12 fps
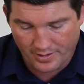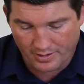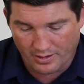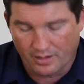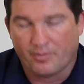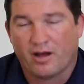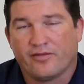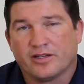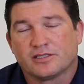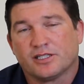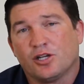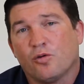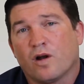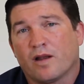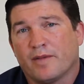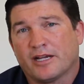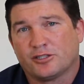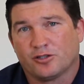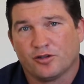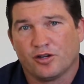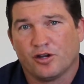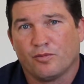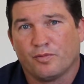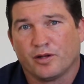Obviously, you want to make sure that
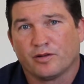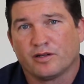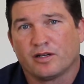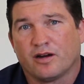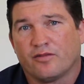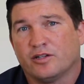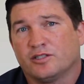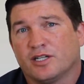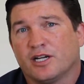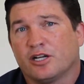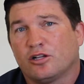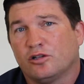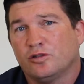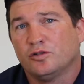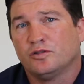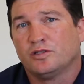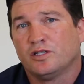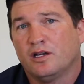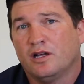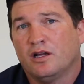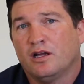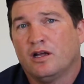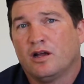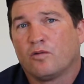your building coverage includes
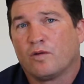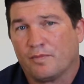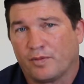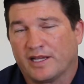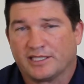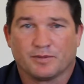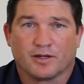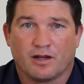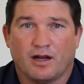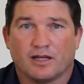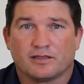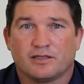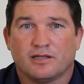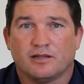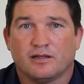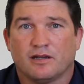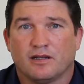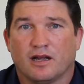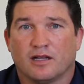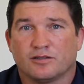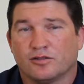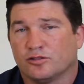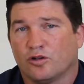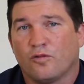replacement cost,
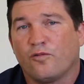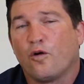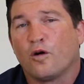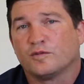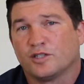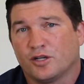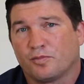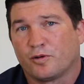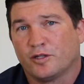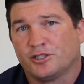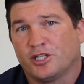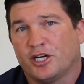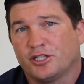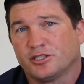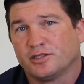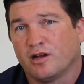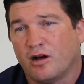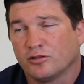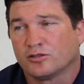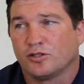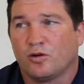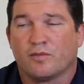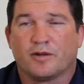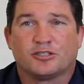so there's no forms of depreciation. Also,
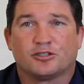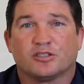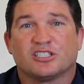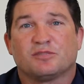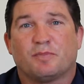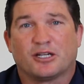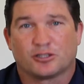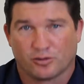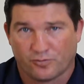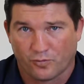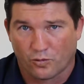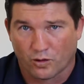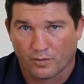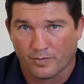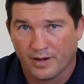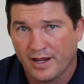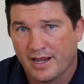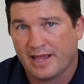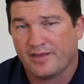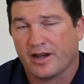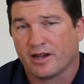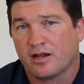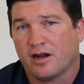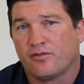you want to make sure it's special form and that
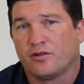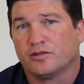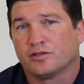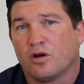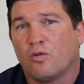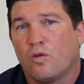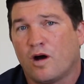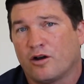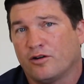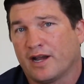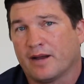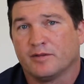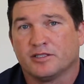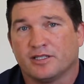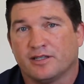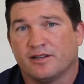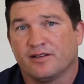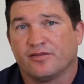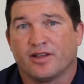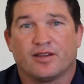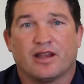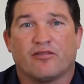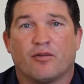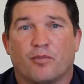it covers water damage in the event
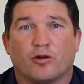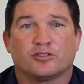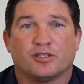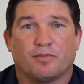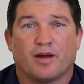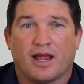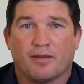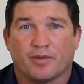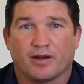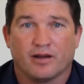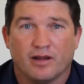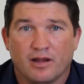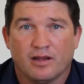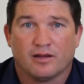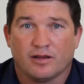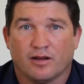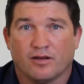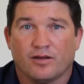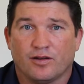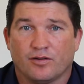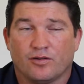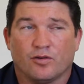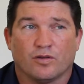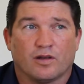you have a bursted pipe and you
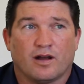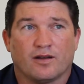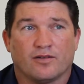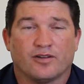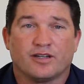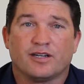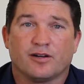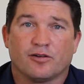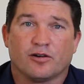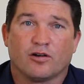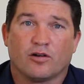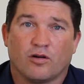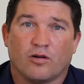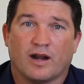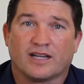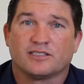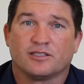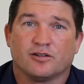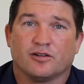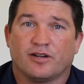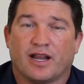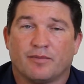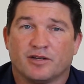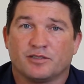do a lot of interior or exterior
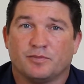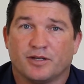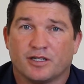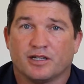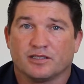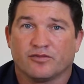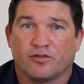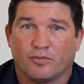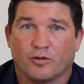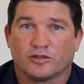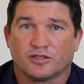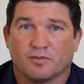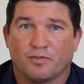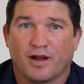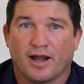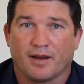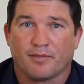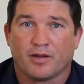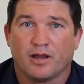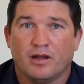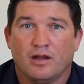damage because of a bursted pipe.